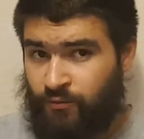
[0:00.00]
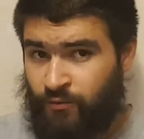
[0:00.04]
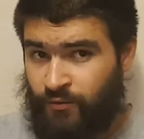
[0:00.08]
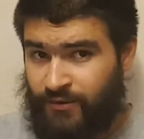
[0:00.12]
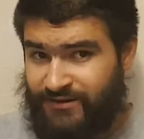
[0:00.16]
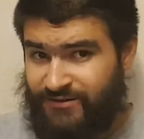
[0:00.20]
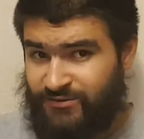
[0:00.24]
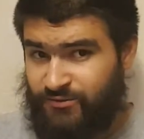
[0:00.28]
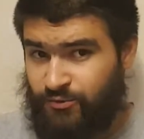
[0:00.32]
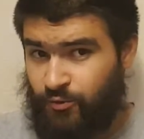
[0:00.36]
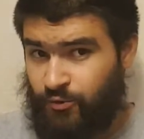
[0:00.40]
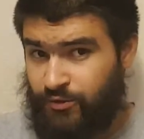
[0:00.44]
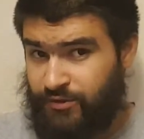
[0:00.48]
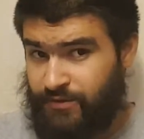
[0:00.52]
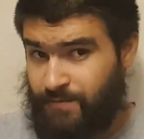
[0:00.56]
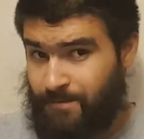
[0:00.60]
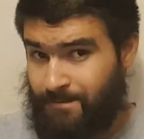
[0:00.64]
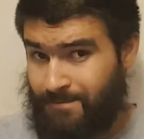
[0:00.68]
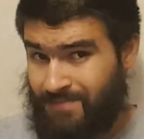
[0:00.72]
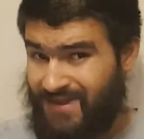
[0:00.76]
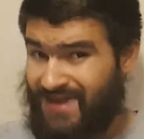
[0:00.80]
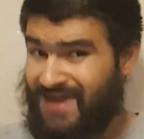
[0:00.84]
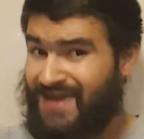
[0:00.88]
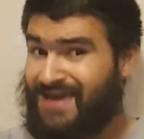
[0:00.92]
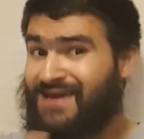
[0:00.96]
Which would
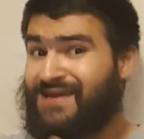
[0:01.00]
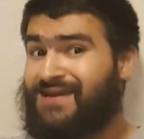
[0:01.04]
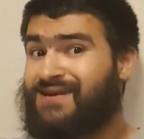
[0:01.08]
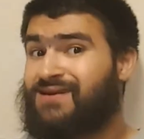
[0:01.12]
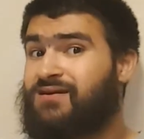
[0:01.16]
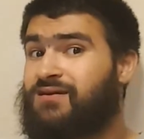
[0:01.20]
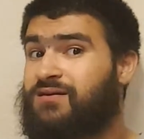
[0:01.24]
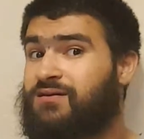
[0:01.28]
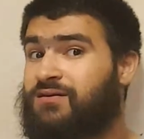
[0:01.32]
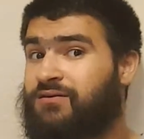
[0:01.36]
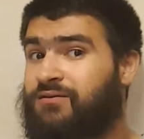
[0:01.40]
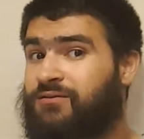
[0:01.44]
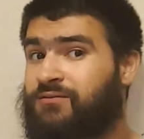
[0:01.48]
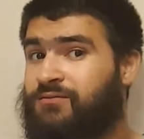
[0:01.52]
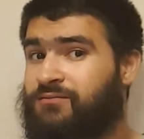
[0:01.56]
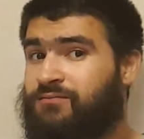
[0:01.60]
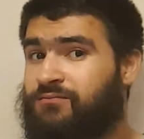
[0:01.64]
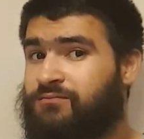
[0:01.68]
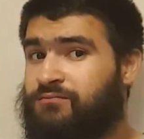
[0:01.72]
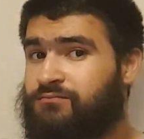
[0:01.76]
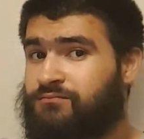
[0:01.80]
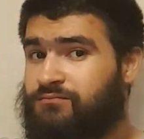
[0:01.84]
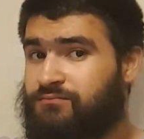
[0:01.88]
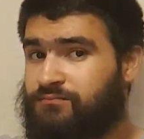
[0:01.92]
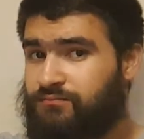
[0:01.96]
mean,
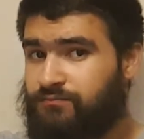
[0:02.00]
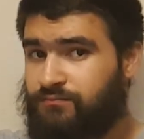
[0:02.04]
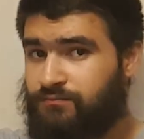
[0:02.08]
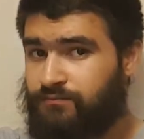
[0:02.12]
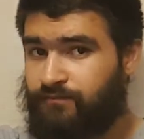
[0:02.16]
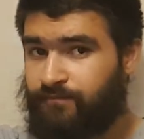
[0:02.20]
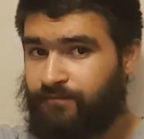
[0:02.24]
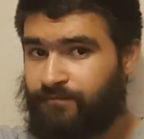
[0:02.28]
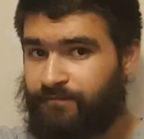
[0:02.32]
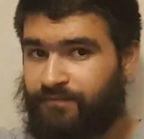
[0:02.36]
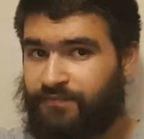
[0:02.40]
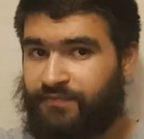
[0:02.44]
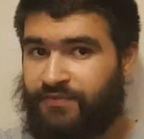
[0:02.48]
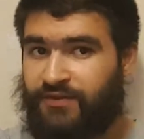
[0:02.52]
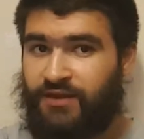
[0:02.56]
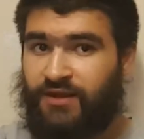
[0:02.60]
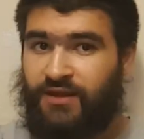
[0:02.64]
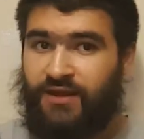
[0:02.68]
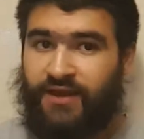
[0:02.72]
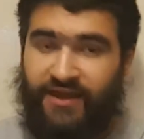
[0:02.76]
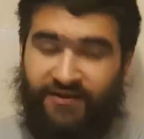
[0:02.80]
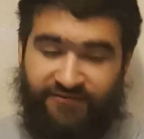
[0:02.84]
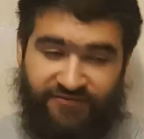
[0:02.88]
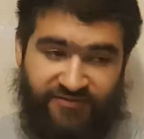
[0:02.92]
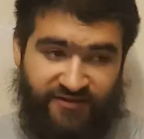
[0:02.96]

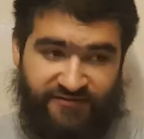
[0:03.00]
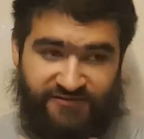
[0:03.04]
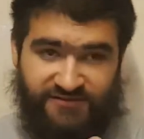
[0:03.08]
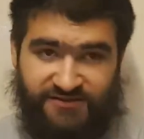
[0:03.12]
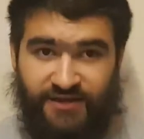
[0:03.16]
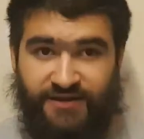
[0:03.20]
if they've